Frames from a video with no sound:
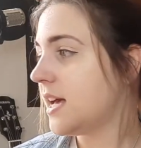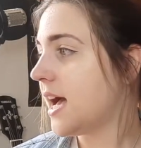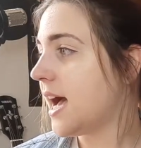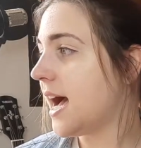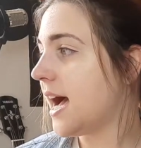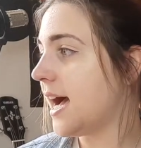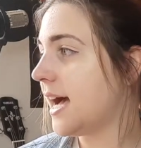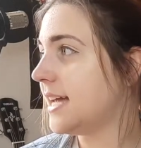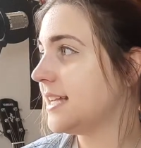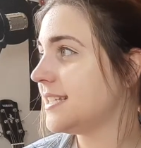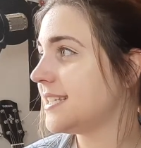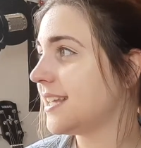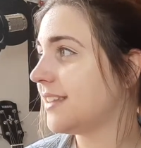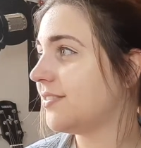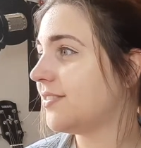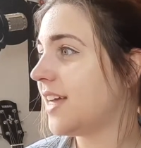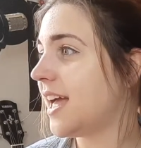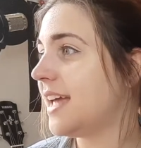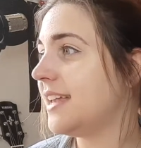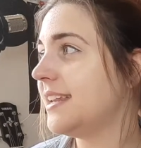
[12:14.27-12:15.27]
And
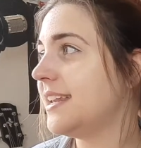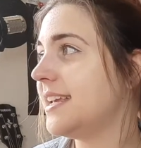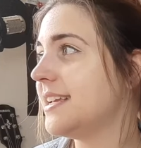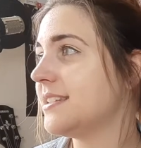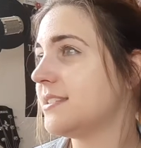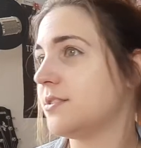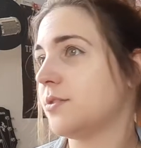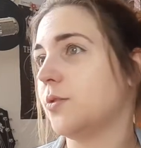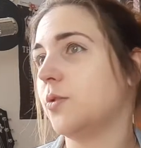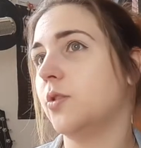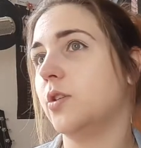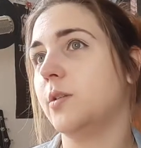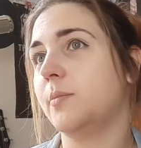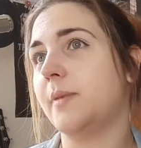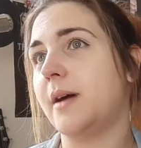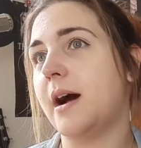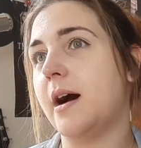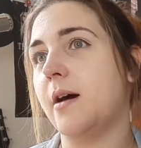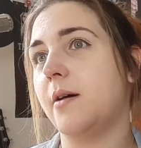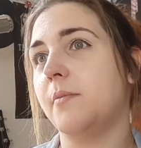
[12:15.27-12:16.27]
then it's all
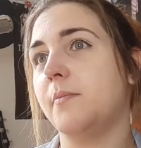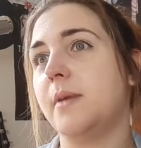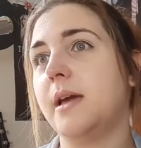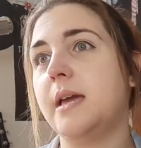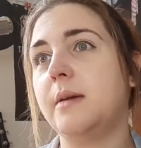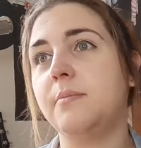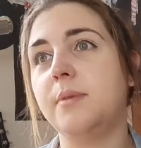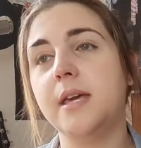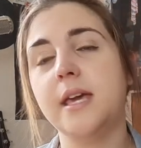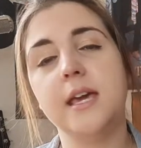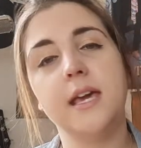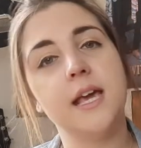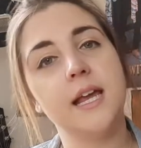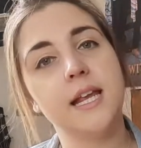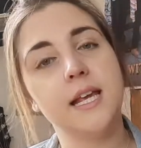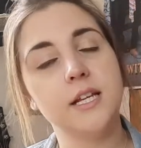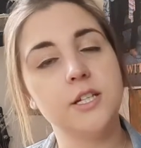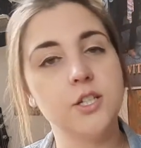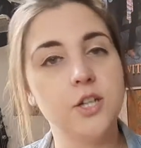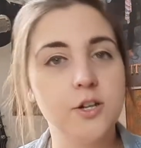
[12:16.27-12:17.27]
about maybe
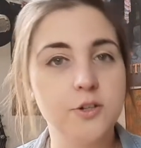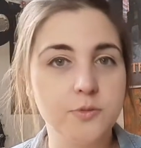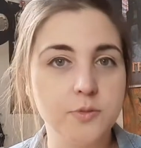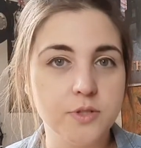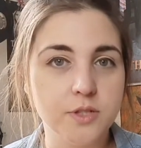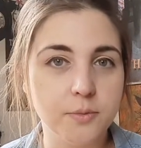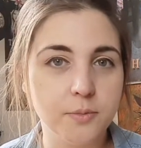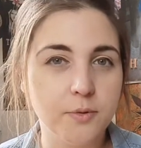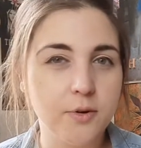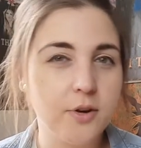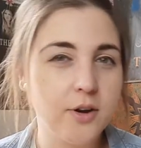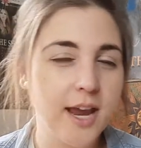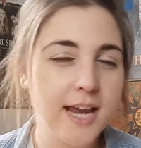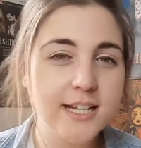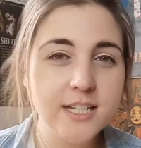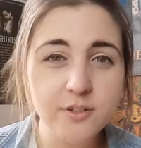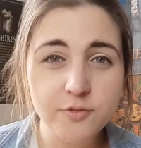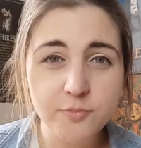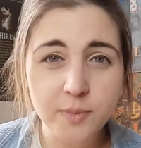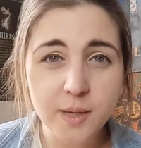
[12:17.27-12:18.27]
getting in touch with some
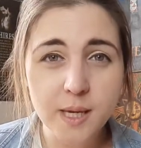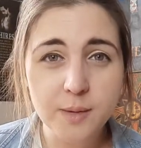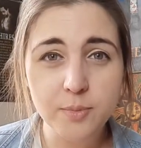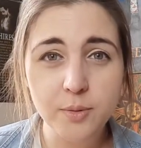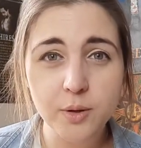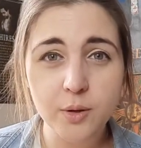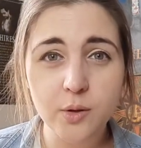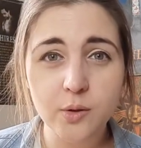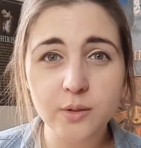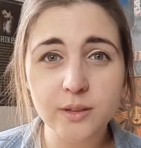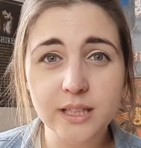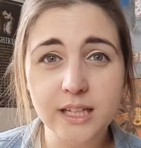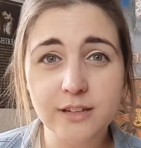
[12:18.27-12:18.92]
creative people.